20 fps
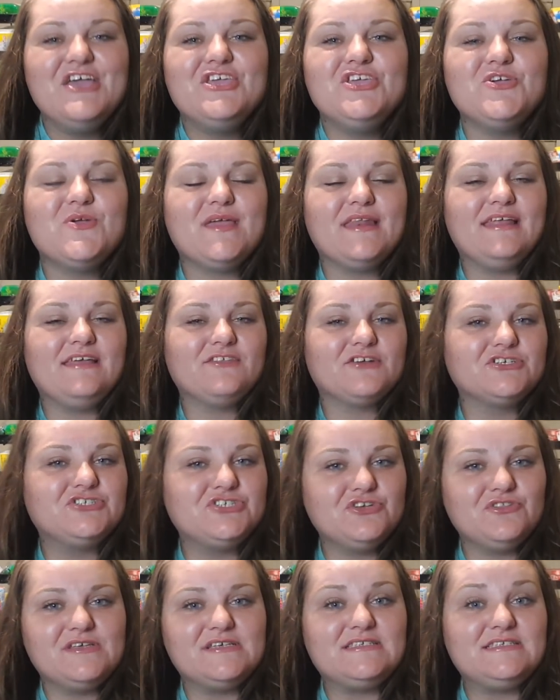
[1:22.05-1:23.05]
You can either
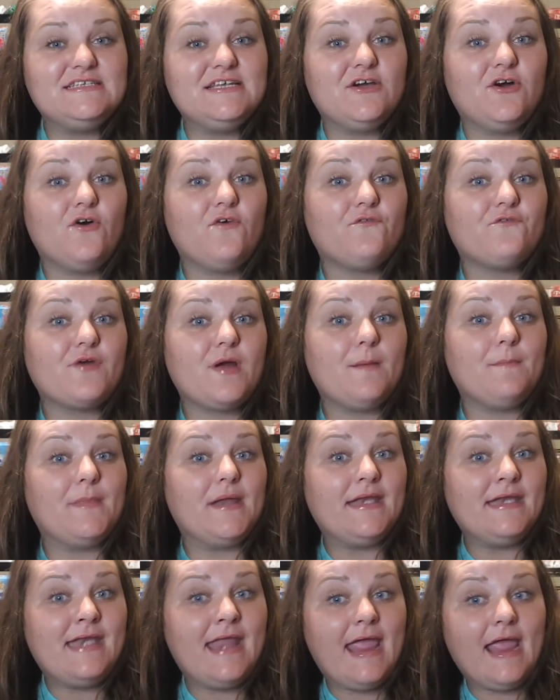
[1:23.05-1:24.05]
do this deal from
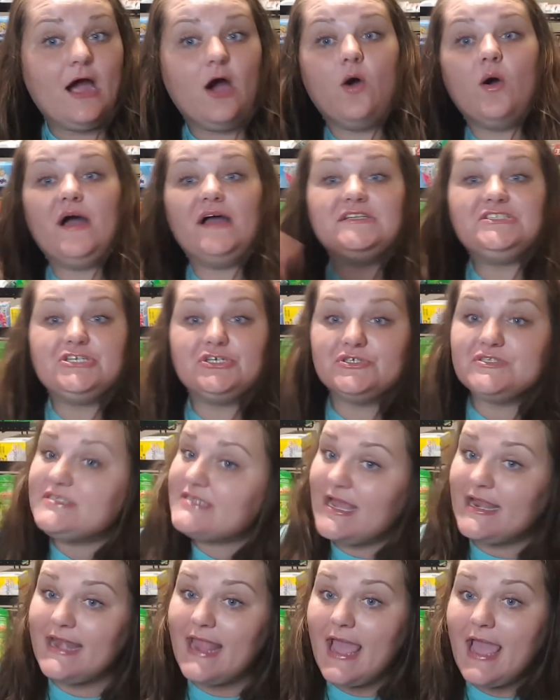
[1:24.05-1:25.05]
now until
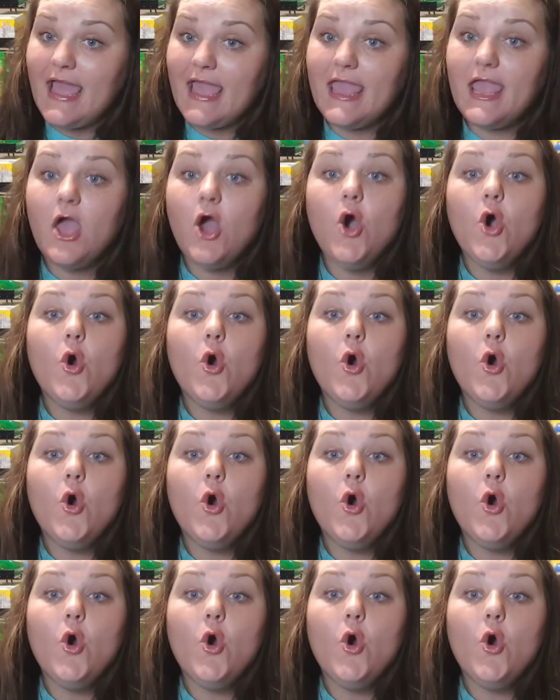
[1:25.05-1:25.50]
Sunday,